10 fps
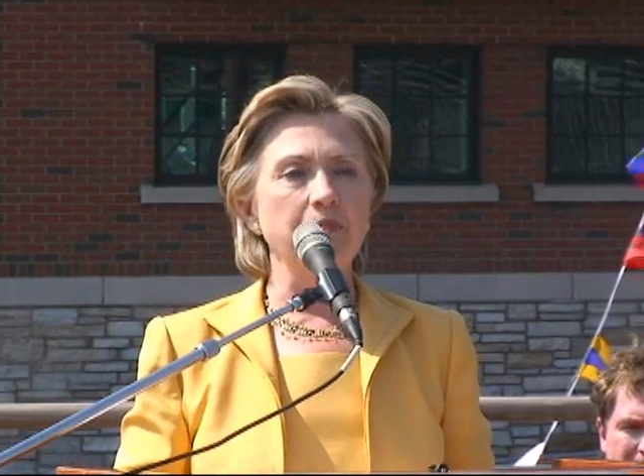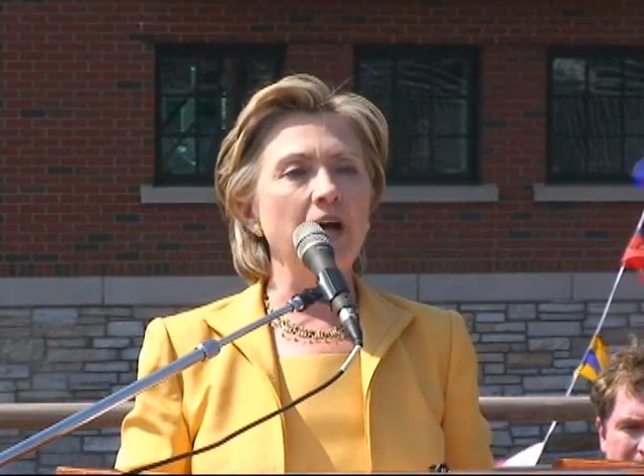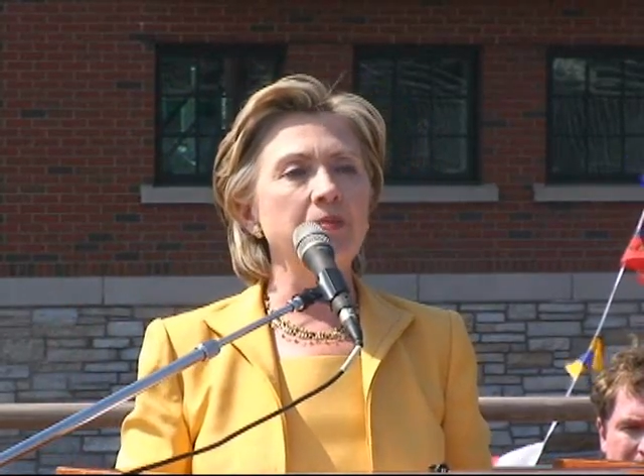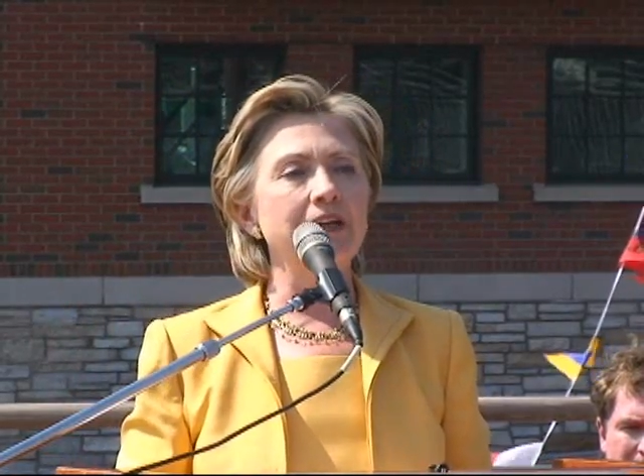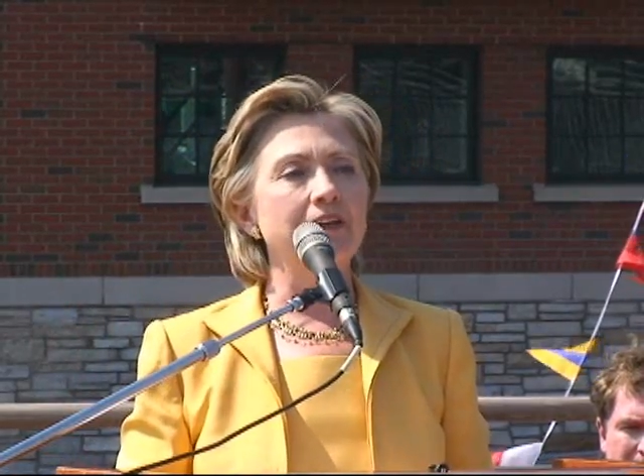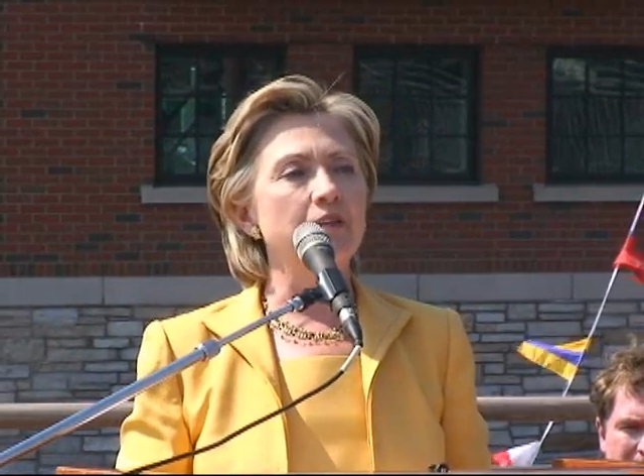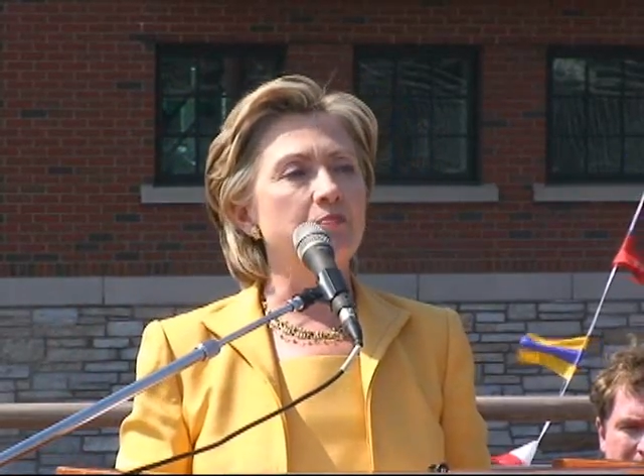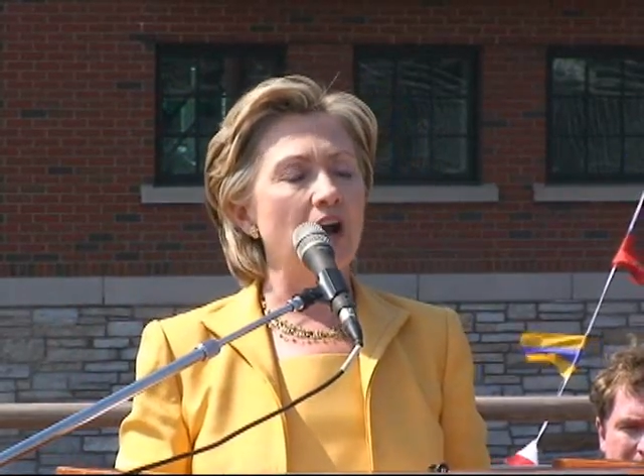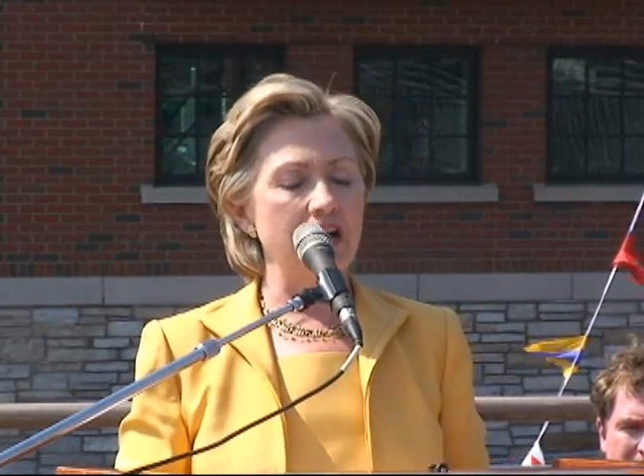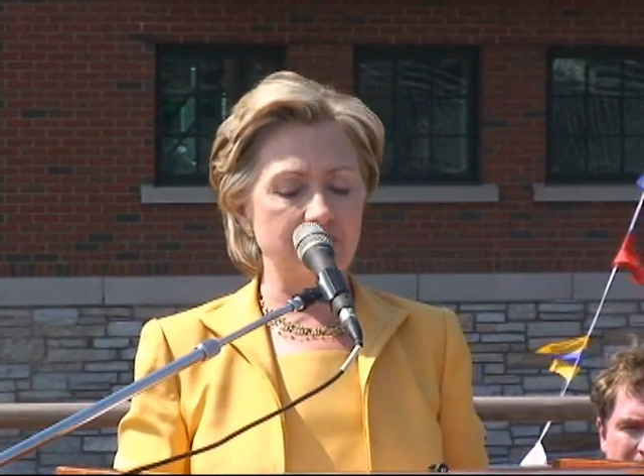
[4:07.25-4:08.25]
the public and
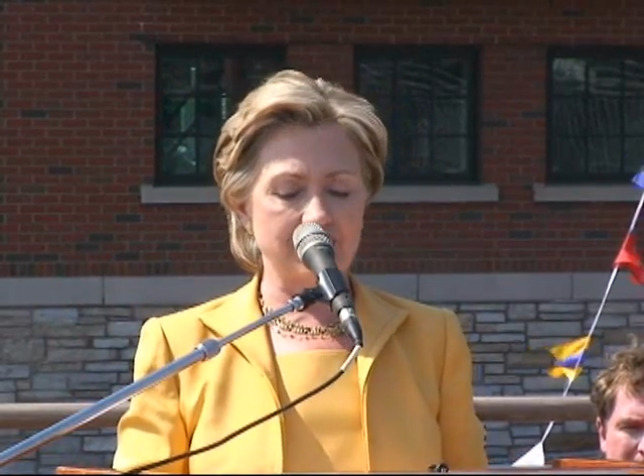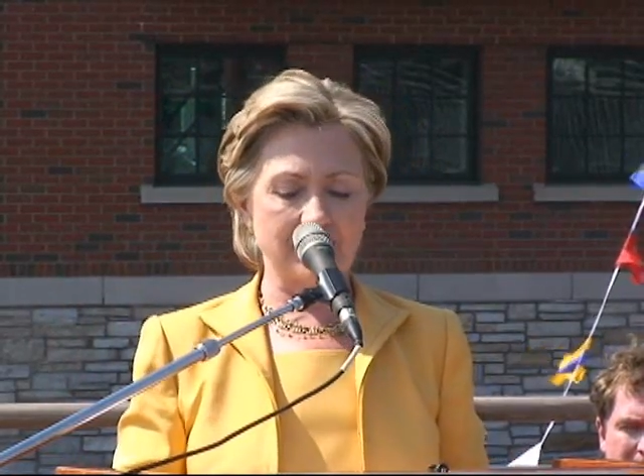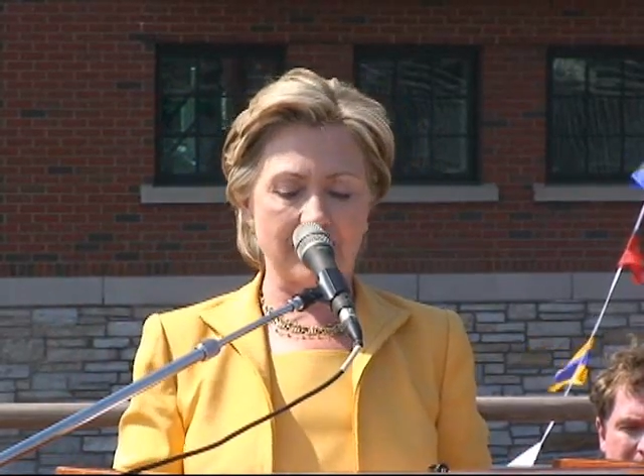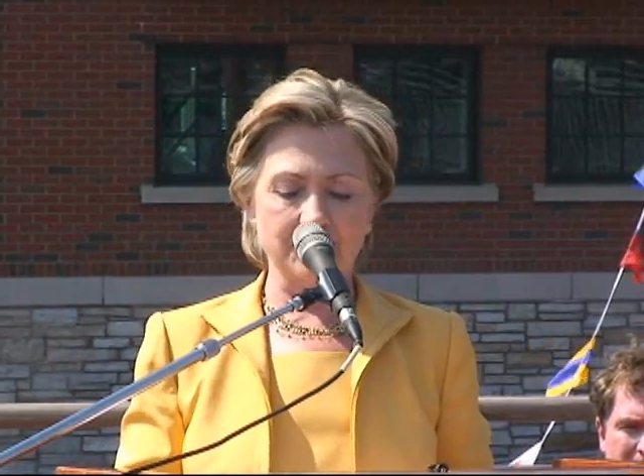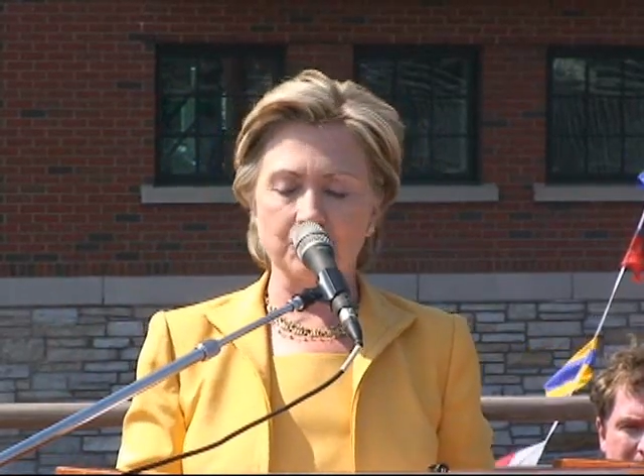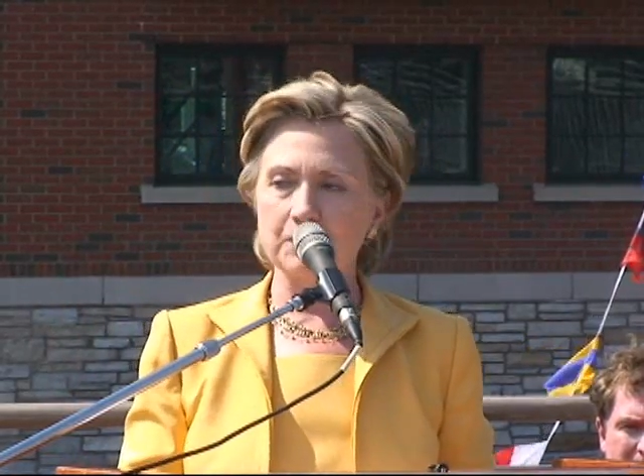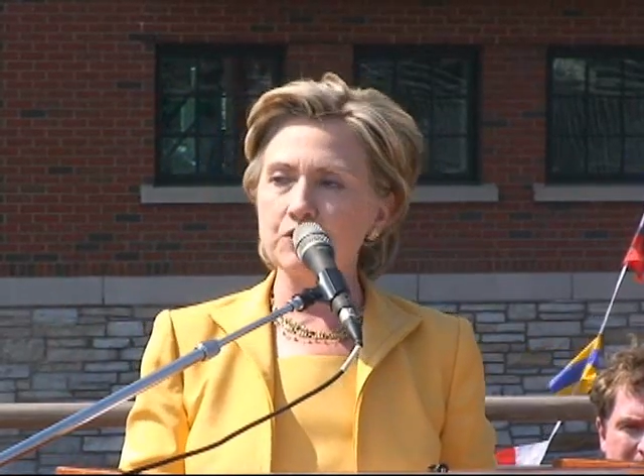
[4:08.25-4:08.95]
the private sector,